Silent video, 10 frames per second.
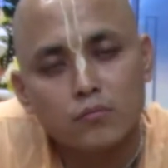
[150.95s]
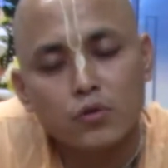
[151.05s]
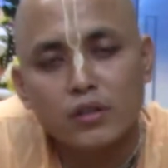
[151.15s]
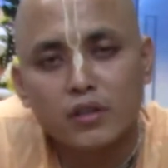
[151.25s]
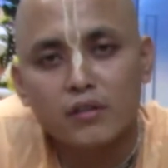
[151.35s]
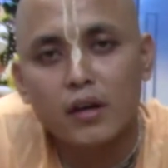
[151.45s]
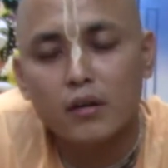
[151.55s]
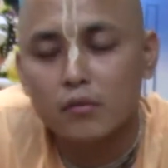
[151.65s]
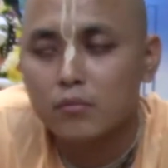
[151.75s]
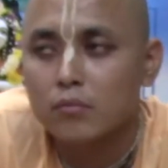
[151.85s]
thinking
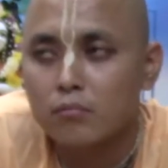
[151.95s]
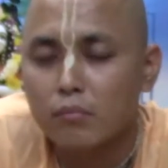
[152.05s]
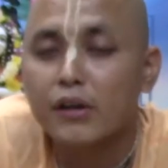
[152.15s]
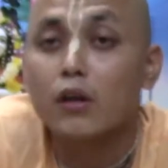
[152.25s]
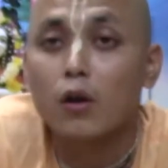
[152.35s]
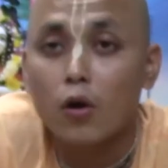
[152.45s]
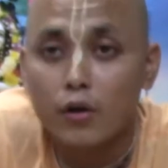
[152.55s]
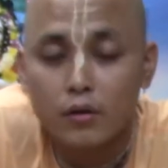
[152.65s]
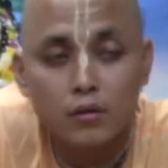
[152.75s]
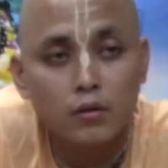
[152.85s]
that, my dear
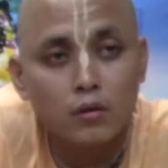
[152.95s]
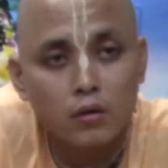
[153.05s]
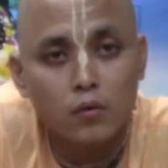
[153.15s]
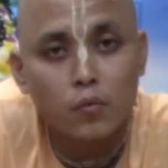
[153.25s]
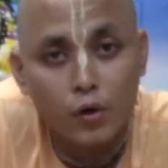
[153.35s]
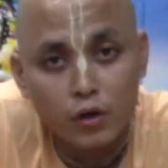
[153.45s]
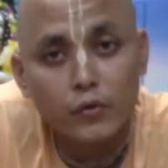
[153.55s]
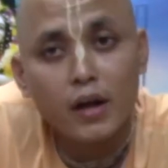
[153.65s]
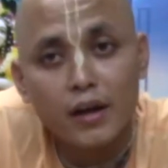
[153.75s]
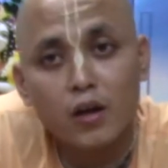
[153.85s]
Lord,
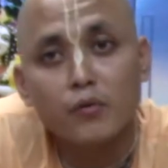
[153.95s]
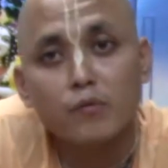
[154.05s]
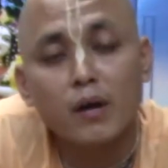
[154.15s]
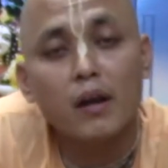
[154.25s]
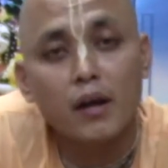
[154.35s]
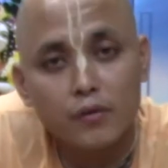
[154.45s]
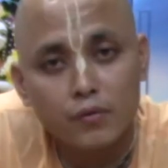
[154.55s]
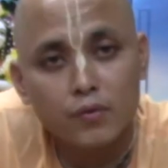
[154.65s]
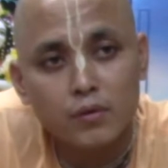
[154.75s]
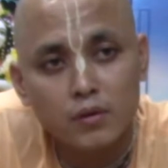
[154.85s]
whatever I have in my
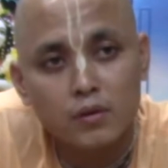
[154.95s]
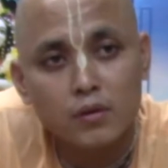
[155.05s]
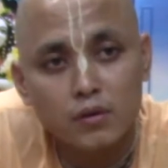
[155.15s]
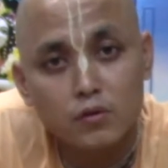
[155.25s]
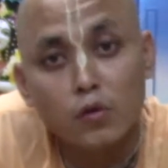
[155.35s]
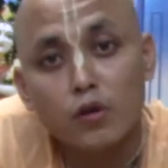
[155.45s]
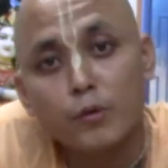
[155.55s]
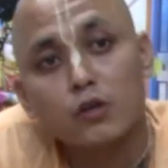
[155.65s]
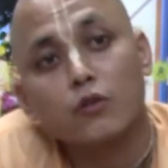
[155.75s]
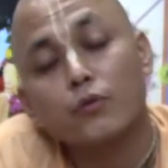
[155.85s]
life is only
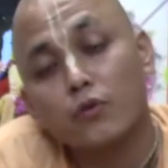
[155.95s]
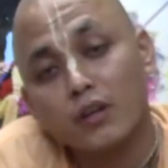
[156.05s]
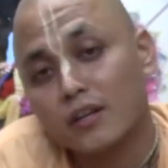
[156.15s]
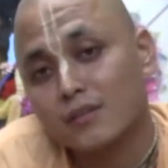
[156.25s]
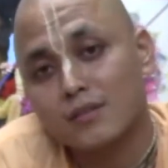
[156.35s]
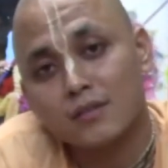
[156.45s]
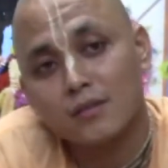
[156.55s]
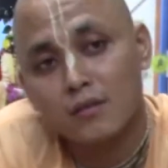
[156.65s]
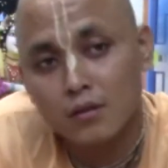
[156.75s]
because of your grace.